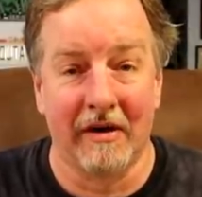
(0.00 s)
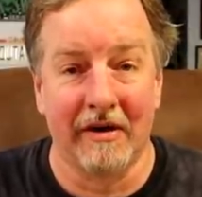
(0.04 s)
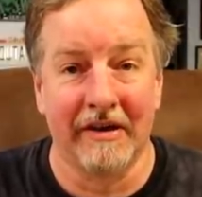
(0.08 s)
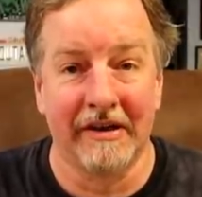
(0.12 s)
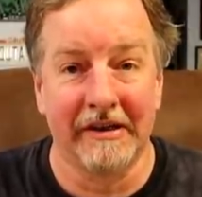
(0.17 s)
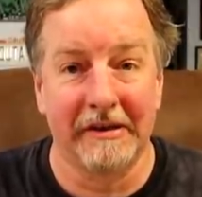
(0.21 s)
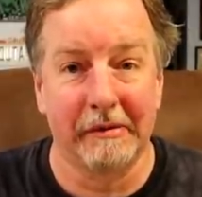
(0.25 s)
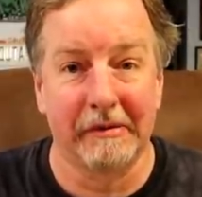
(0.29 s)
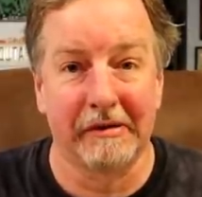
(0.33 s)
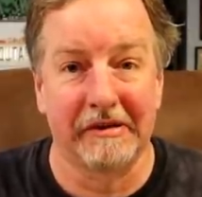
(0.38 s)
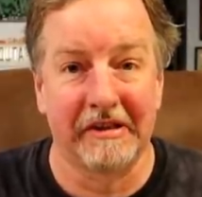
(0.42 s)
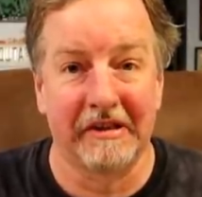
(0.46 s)
and
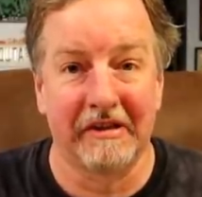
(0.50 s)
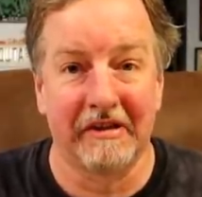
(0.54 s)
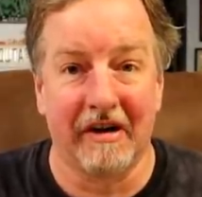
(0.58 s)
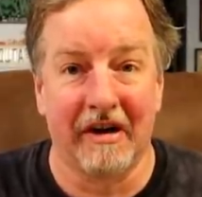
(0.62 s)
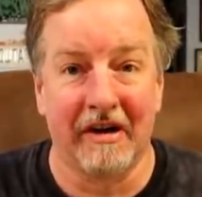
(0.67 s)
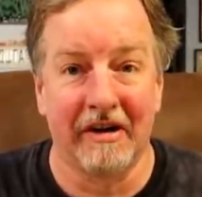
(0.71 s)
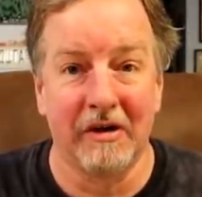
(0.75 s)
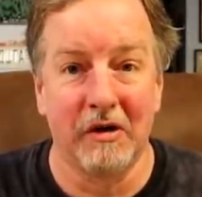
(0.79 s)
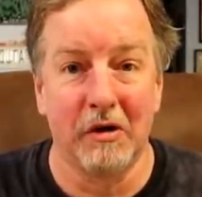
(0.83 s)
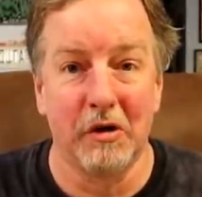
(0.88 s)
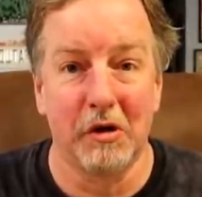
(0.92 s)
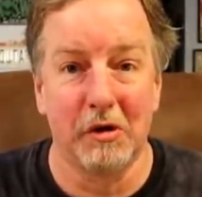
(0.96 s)
this was an
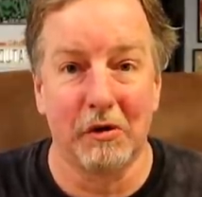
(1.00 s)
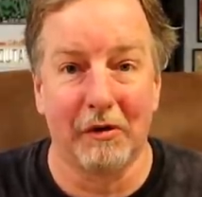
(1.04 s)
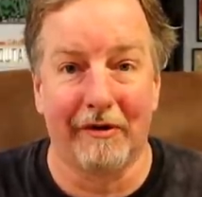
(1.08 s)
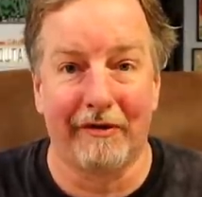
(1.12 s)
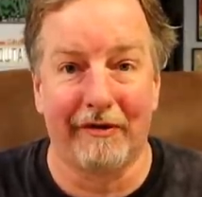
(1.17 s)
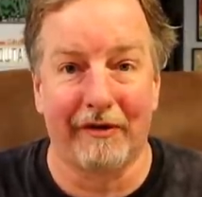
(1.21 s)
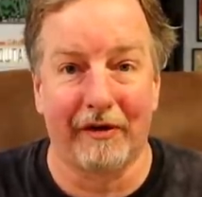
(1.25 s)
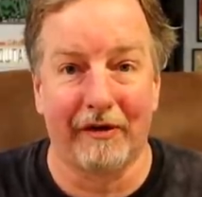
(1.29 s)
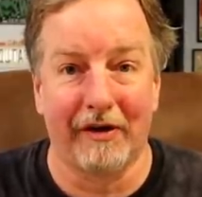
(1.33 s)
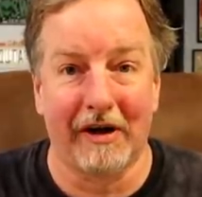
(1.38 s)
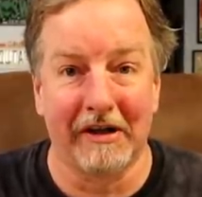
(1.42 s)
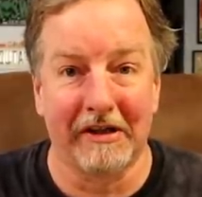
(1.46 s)
unusual
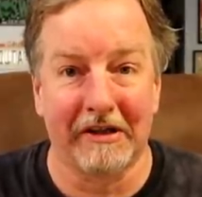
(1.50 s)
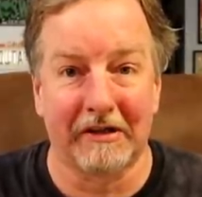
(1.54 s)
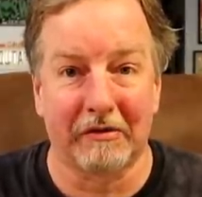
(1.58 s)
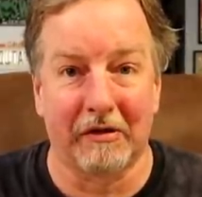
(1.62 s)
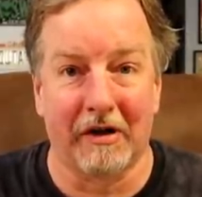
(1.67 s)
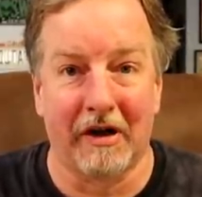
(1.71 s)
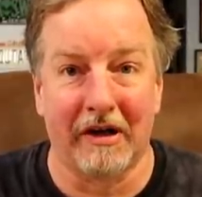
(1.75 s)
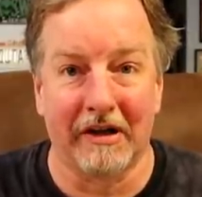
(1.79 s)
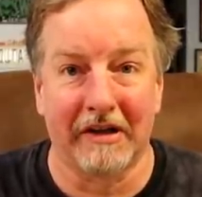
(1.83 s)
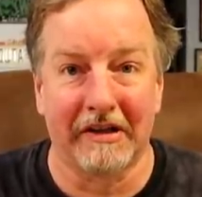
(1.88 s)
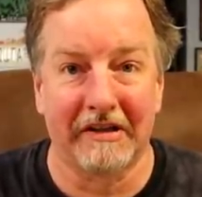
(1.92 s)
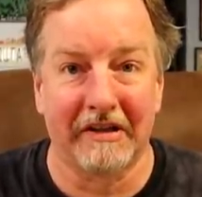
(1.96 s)
for
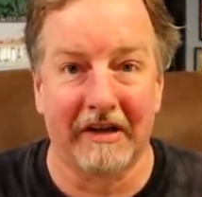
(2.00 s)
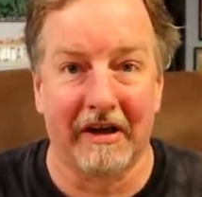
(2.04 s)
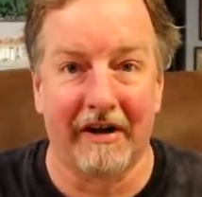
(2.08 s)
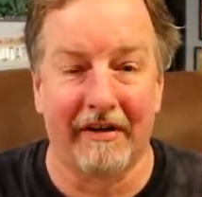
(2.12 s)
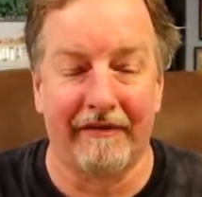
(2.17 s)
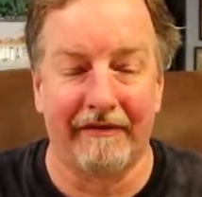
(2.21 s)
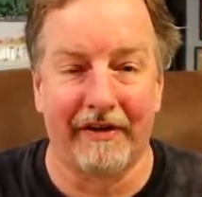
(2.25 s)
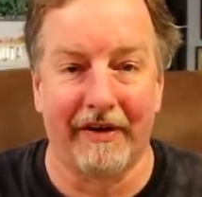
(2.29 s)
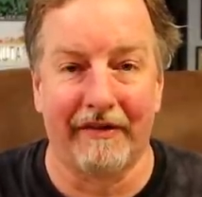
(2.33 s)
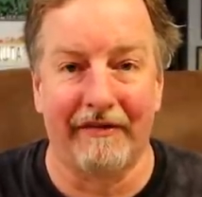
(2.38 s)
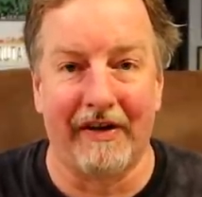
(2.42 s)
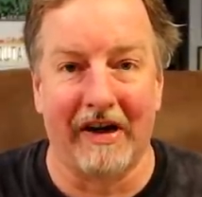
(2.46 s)
restaurants,
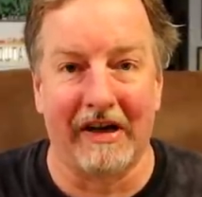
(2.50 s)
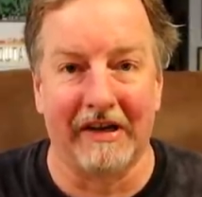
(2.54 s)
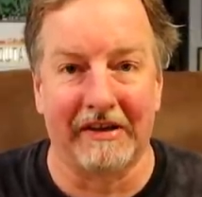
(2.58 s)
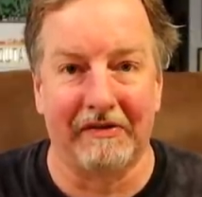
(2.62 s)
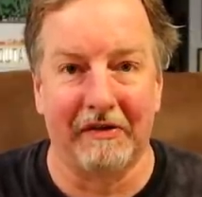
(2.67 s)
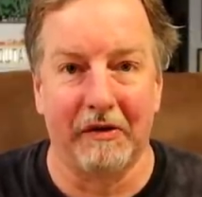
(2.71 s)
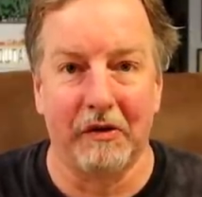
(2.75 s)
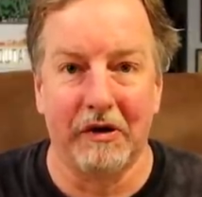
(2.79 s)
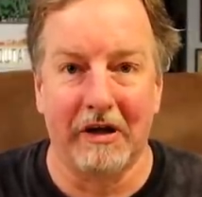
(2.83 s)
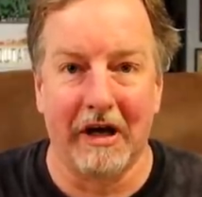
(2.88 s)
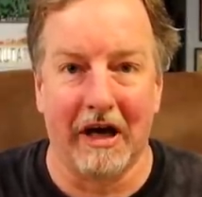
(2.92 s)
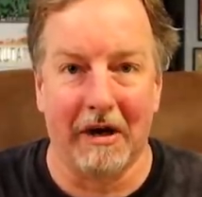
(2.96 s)
uh, for fast
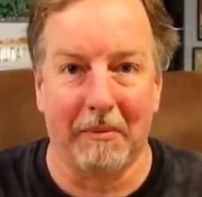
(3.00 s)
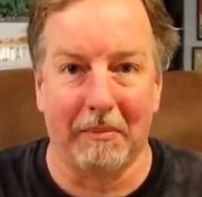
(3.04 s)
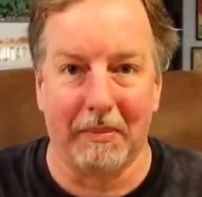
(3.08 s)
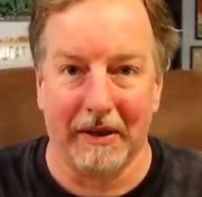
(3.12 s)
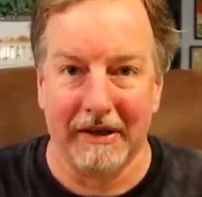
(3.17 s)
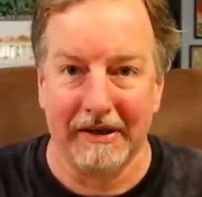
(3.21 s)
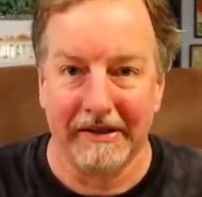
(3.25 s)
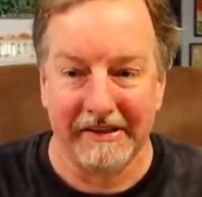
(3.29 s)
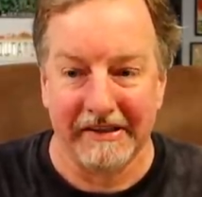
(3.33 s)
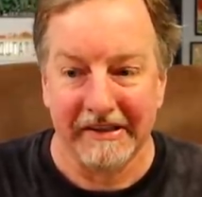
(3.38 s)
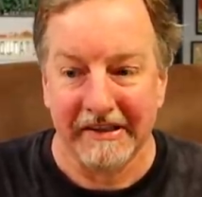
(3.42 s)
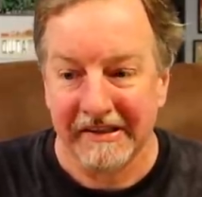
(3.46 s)
food kind of
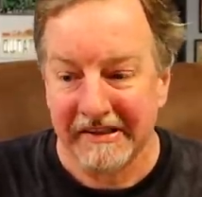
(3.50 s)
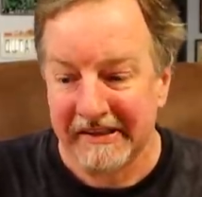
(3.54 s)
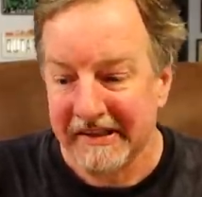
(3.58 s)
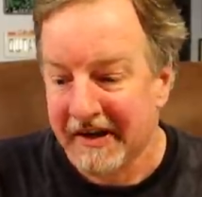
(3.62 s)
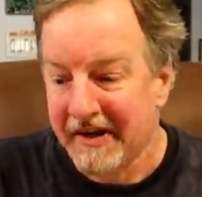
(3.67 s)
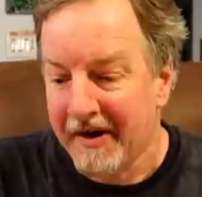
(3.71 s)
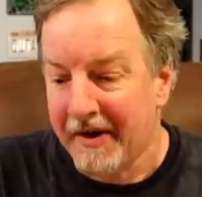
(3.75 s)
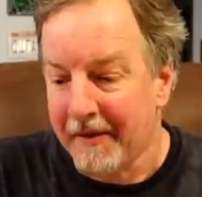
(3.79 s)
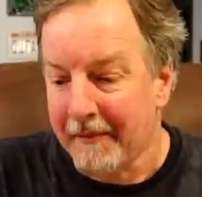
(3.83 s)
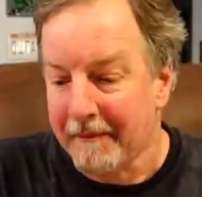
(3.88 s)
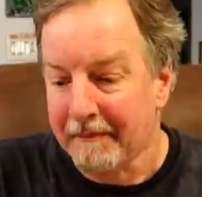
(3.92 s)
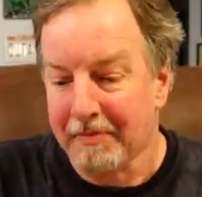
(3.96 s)
places,
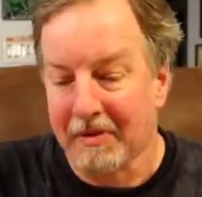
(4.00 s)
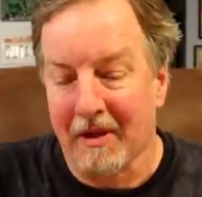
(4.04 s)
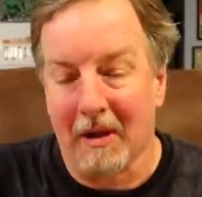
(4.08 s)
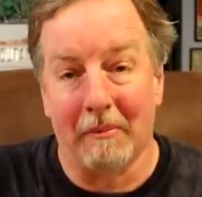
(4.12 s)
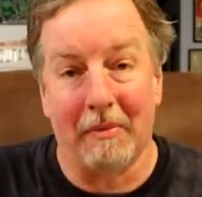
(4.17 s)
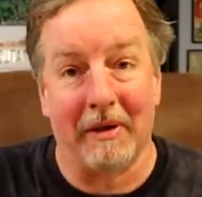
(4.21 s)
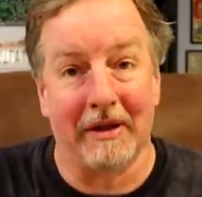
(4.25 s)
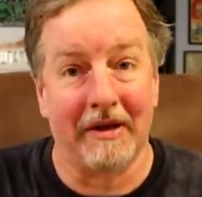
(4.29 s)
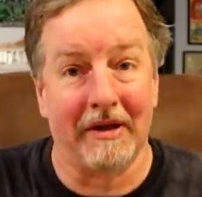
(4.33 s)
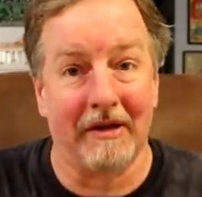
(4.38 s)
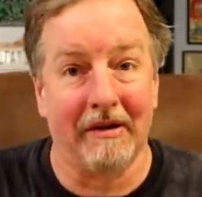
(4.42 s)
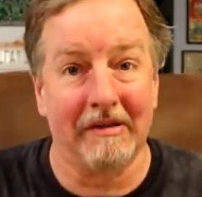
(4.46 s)

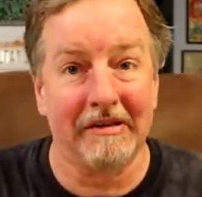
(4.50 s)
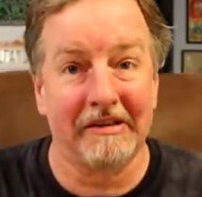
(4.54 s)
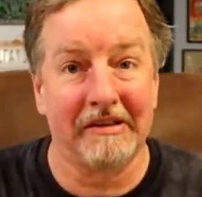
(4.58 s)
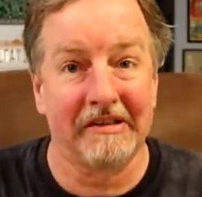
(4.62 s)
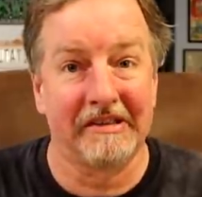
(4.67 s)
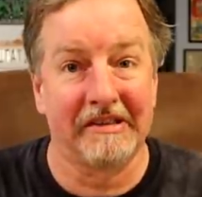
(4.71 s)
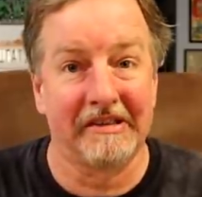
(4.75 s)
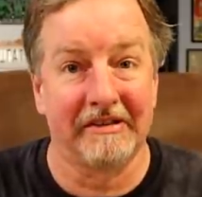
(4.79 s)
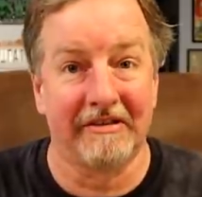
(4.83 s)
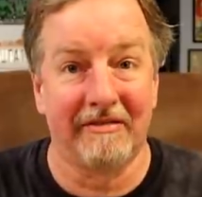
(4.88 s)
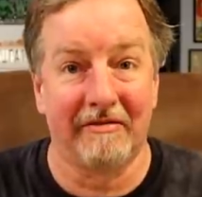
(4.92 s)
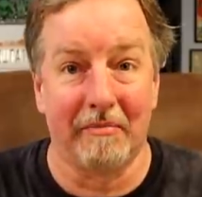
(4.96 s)
but they also
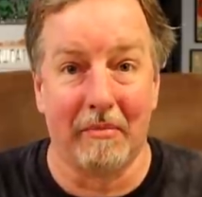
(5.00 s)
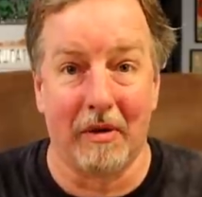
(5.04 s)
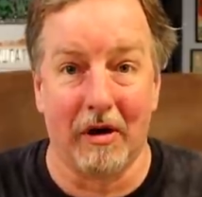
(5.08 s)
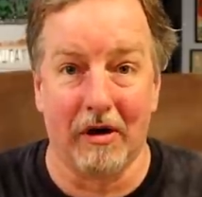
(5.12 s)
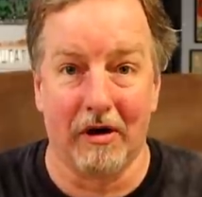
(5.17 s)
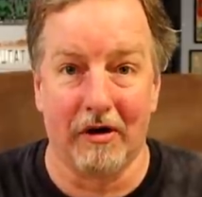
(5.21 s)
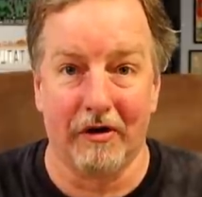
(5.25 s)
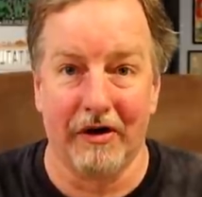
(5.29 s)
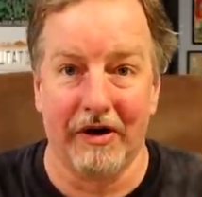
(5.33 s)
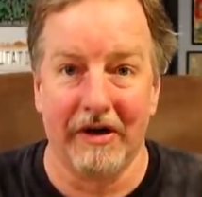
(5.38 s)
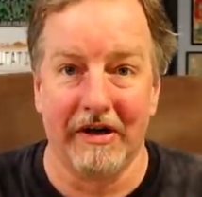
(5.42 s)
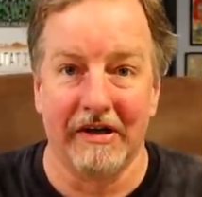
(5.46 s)
serve
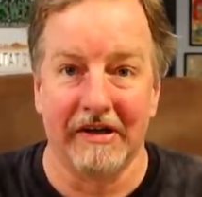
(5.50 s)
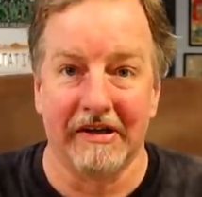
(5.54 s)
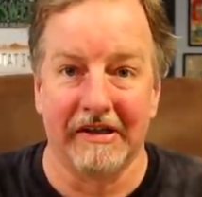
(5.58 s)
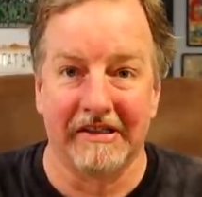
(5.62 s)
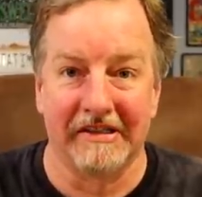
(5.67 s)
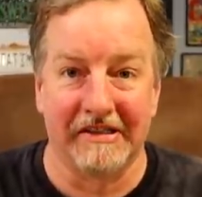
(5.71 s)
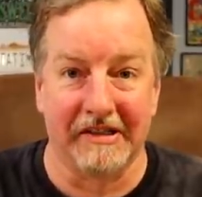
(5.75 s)
margaritas.